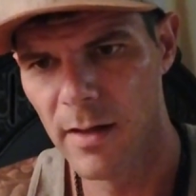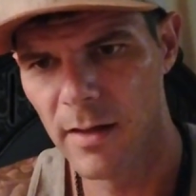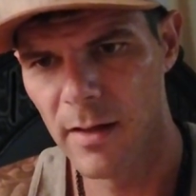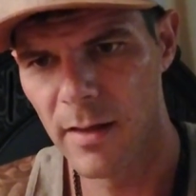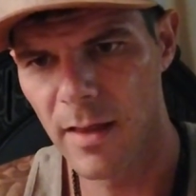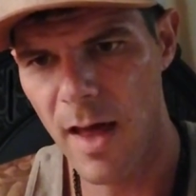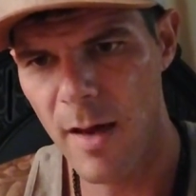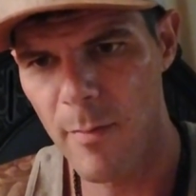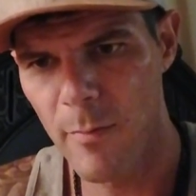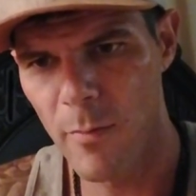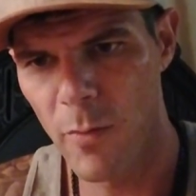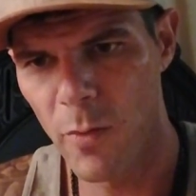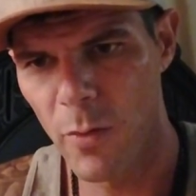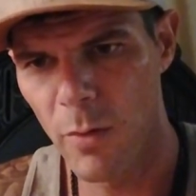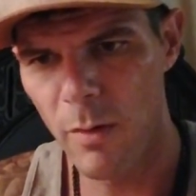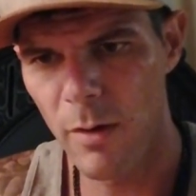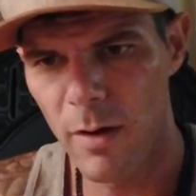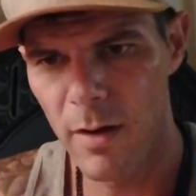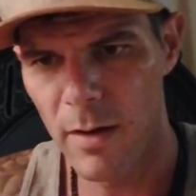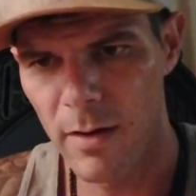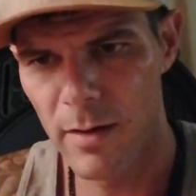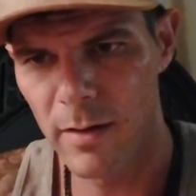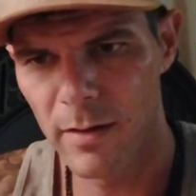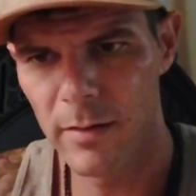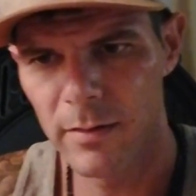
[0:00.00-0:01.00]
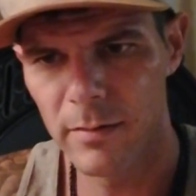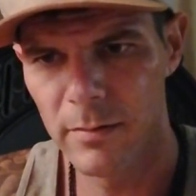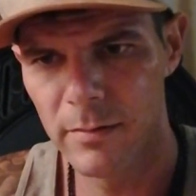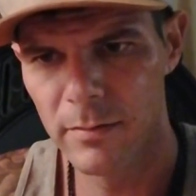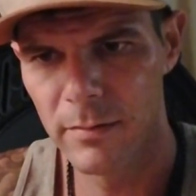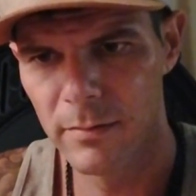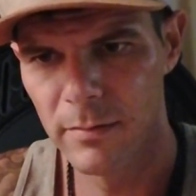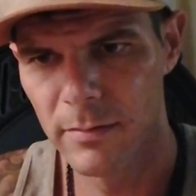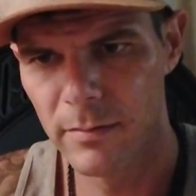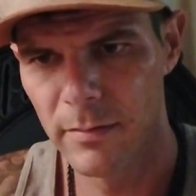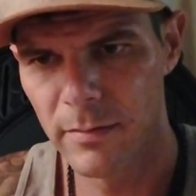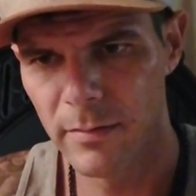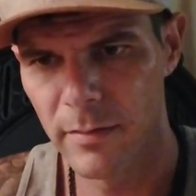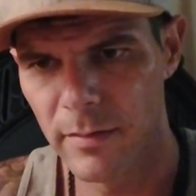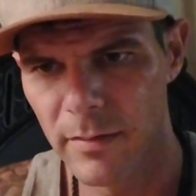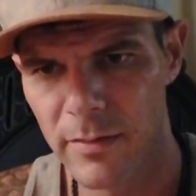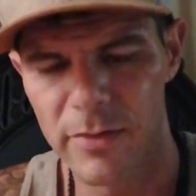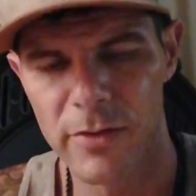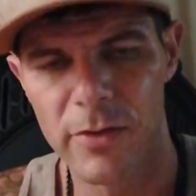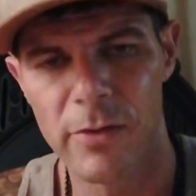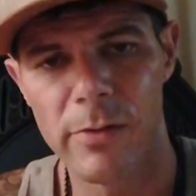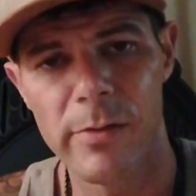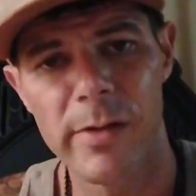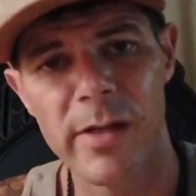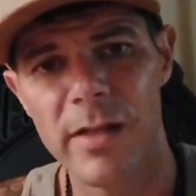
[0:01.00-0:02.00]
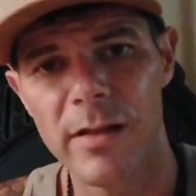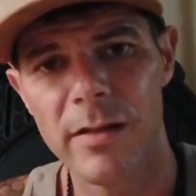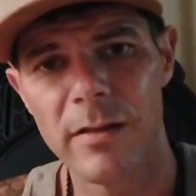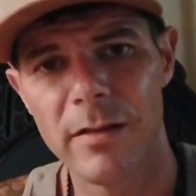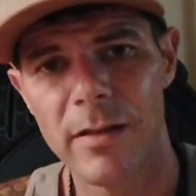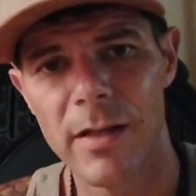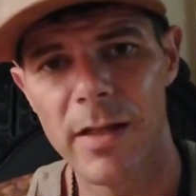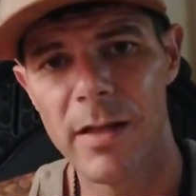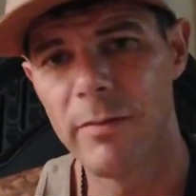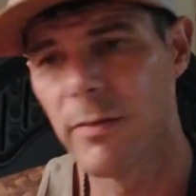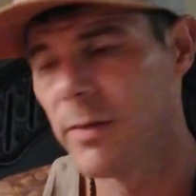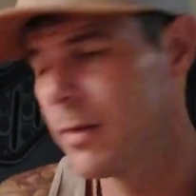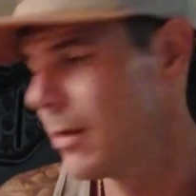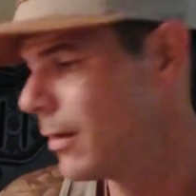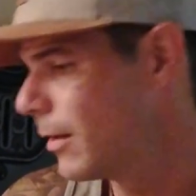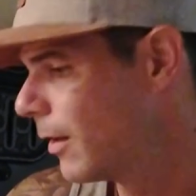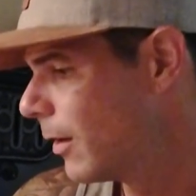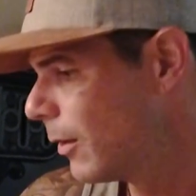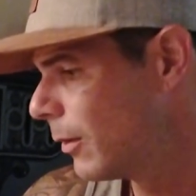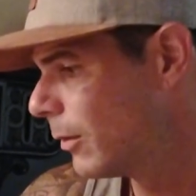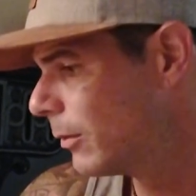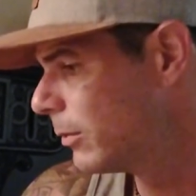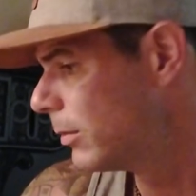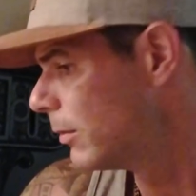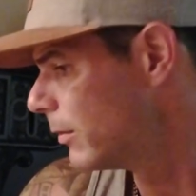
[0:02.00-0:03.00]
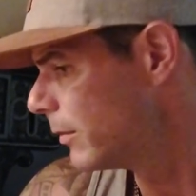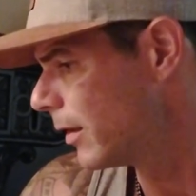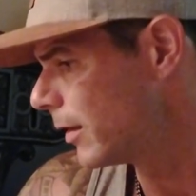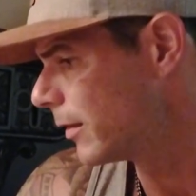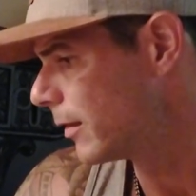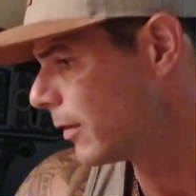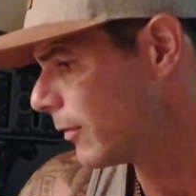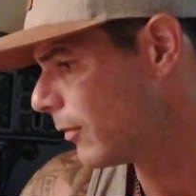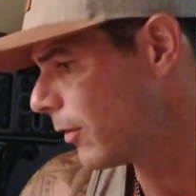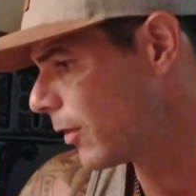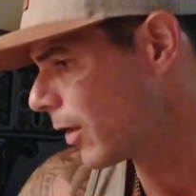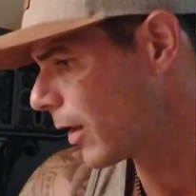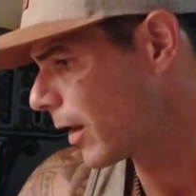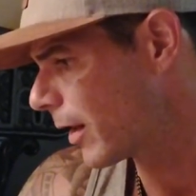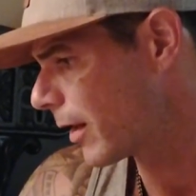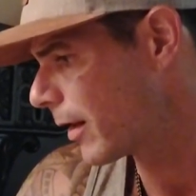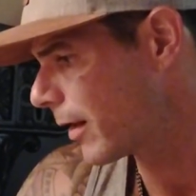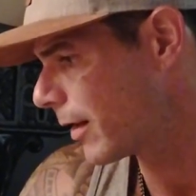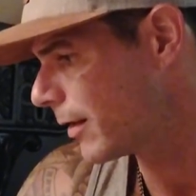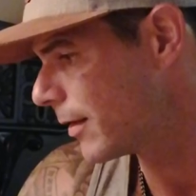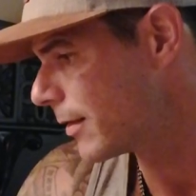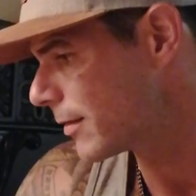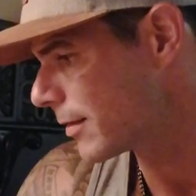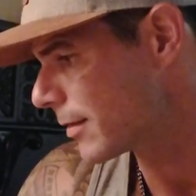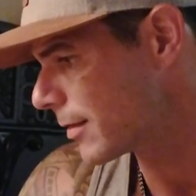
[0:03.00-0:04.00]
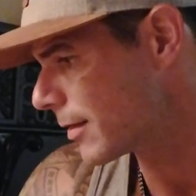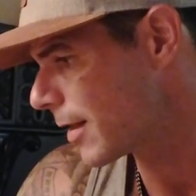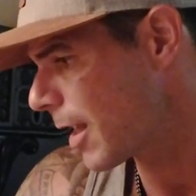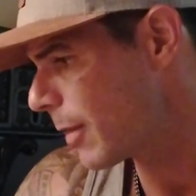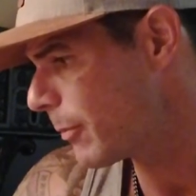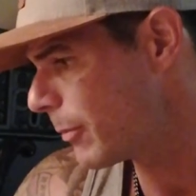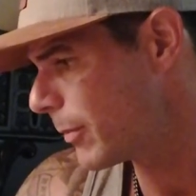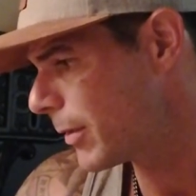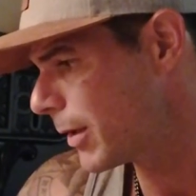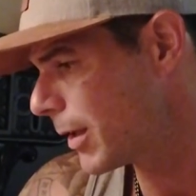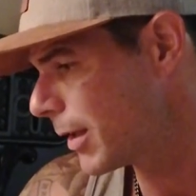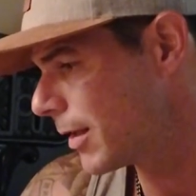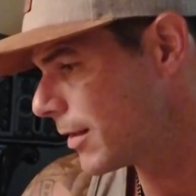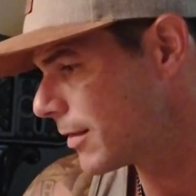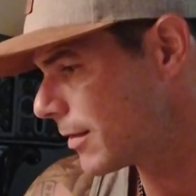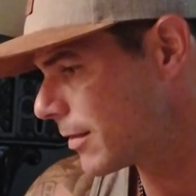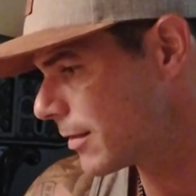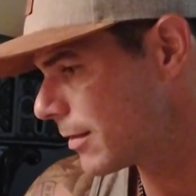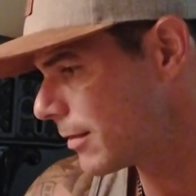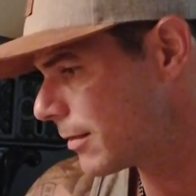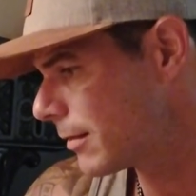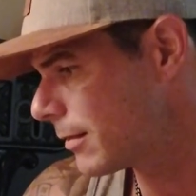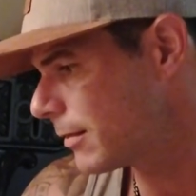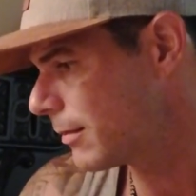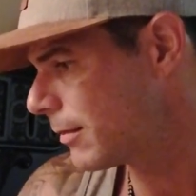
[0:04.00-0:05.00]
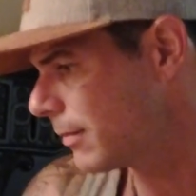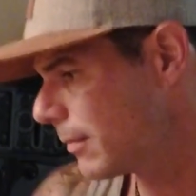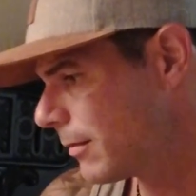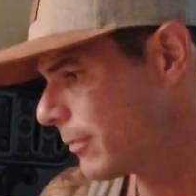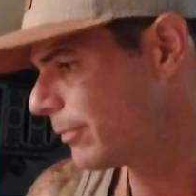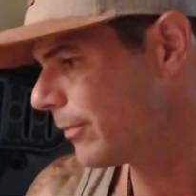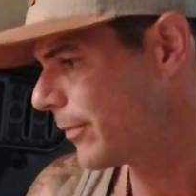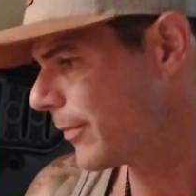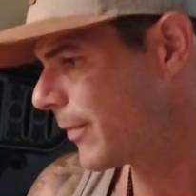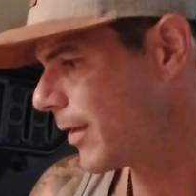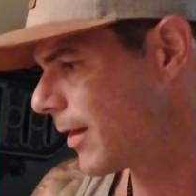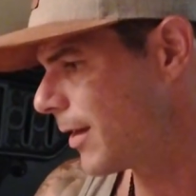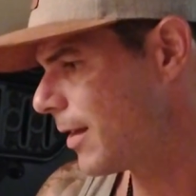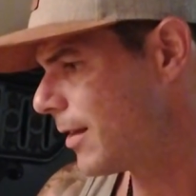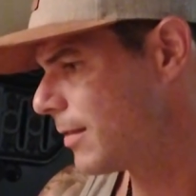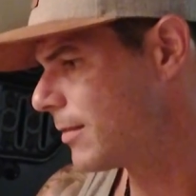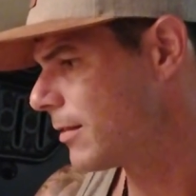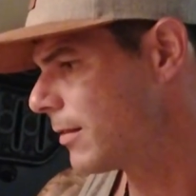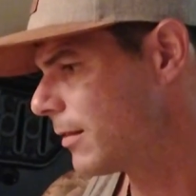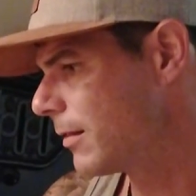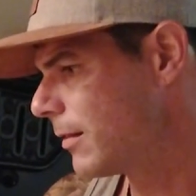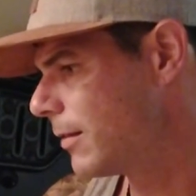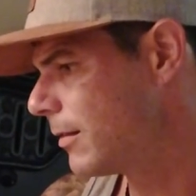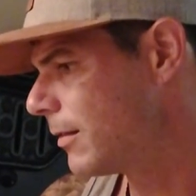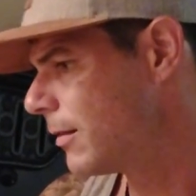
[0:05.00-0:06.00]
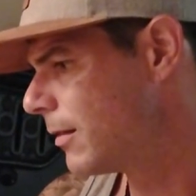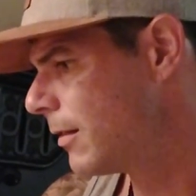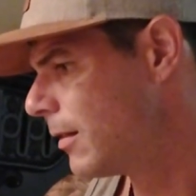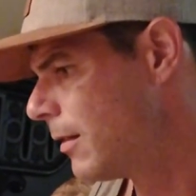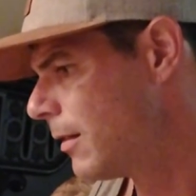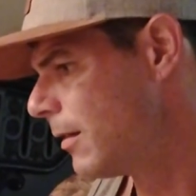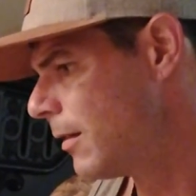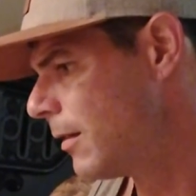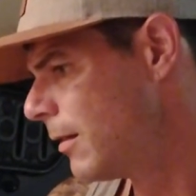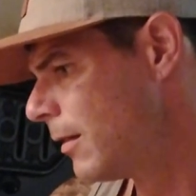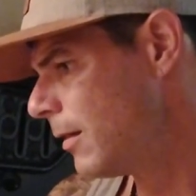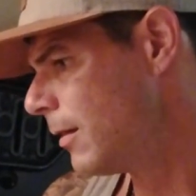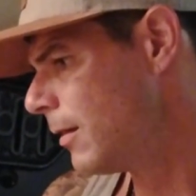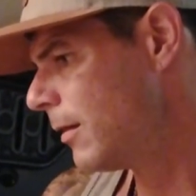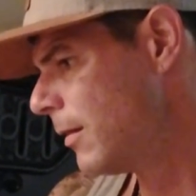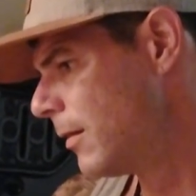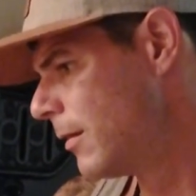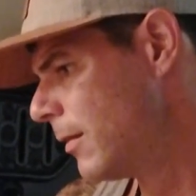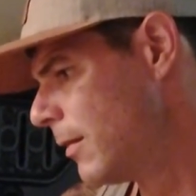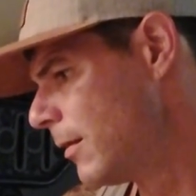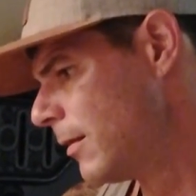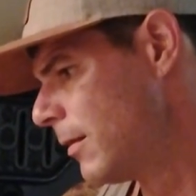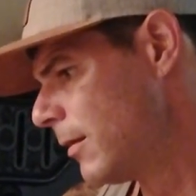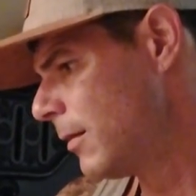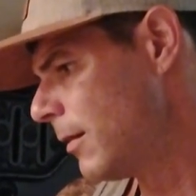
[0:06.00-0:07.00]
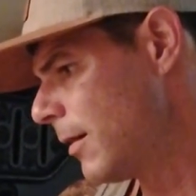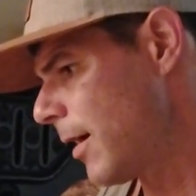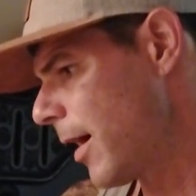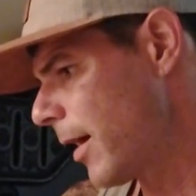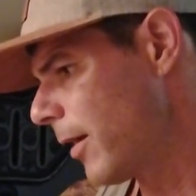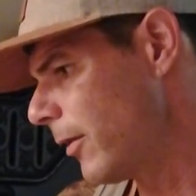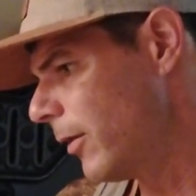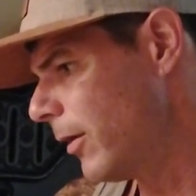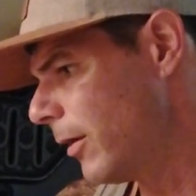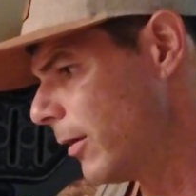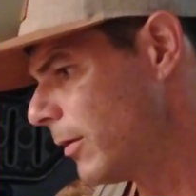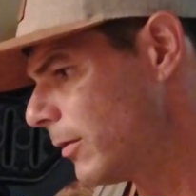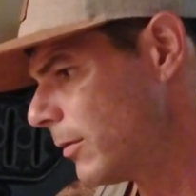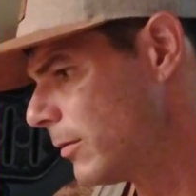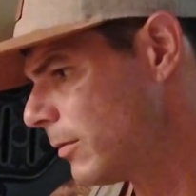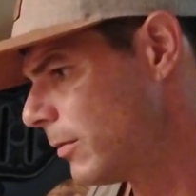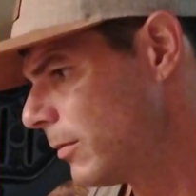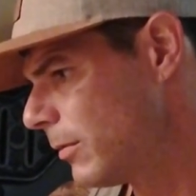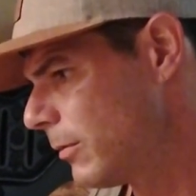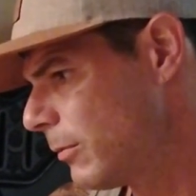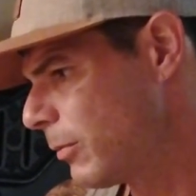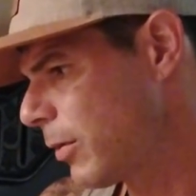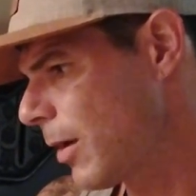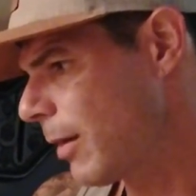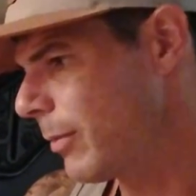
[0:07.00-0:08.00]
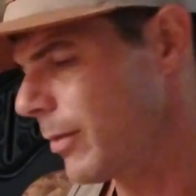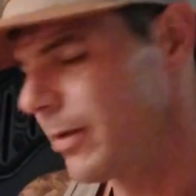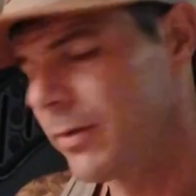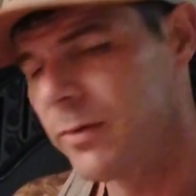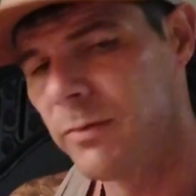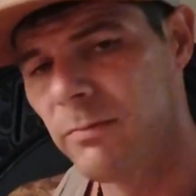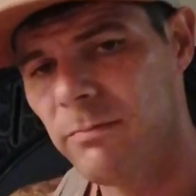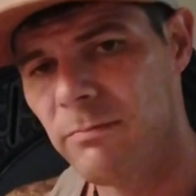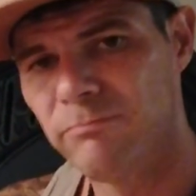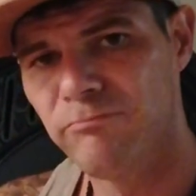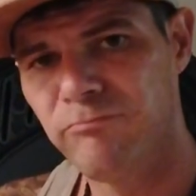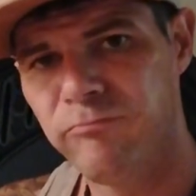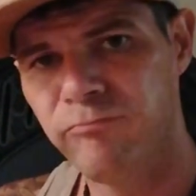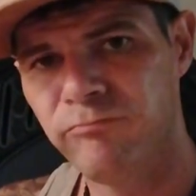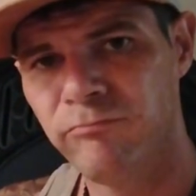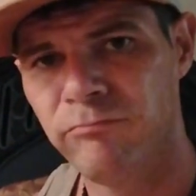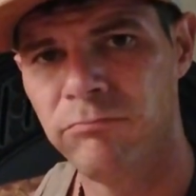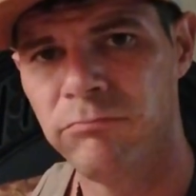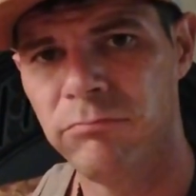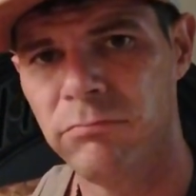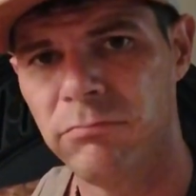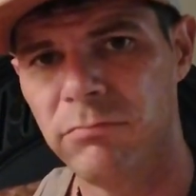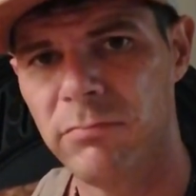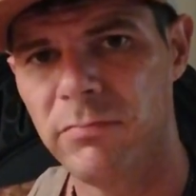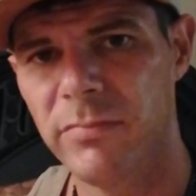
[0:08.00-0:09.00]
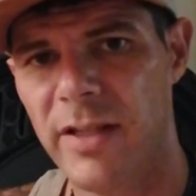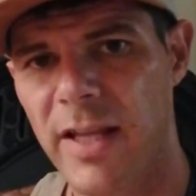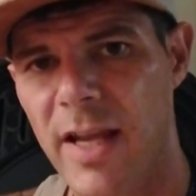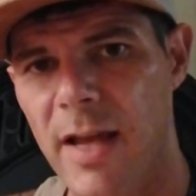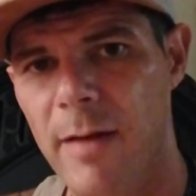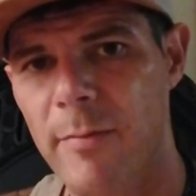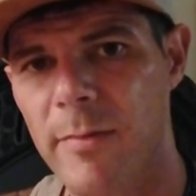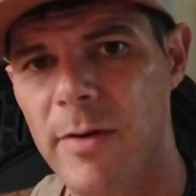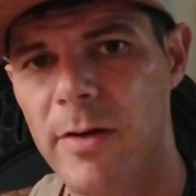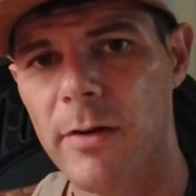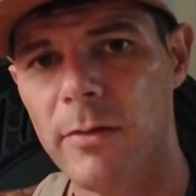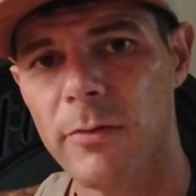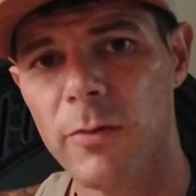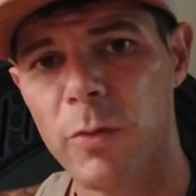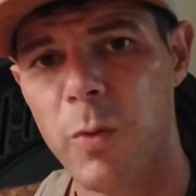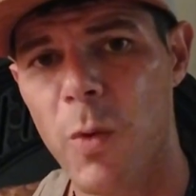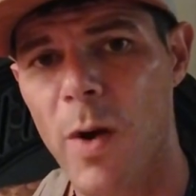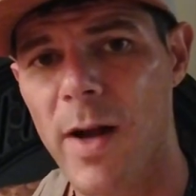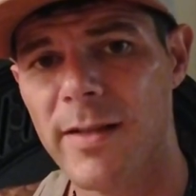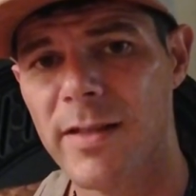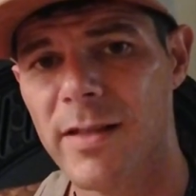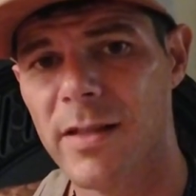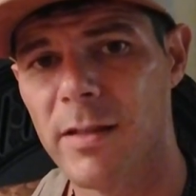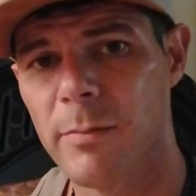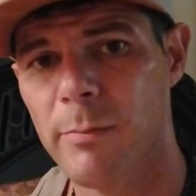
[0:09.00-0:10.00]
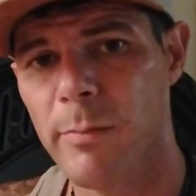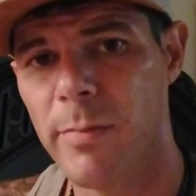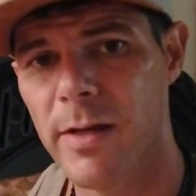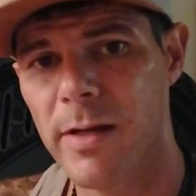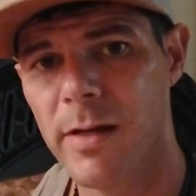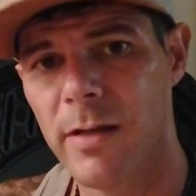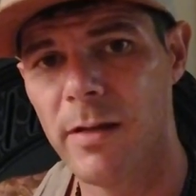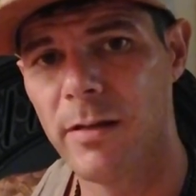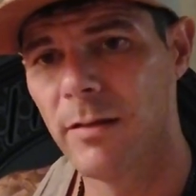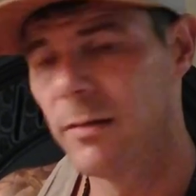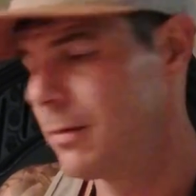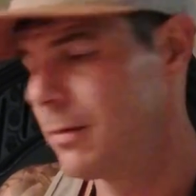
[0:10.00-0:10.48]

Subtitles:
A lot more discreet. Even though that the Valyrian isn't that big, it's easily, I don't know, probably damn near twice as big